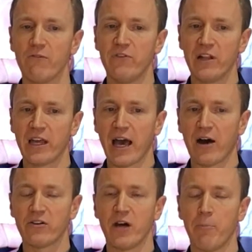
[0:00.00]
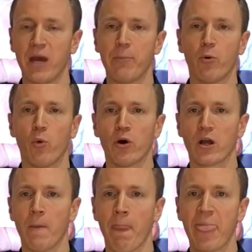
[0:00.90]
filling out
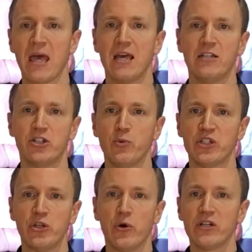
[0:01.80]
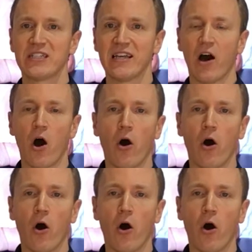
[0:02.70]
paperwork, and she was noticing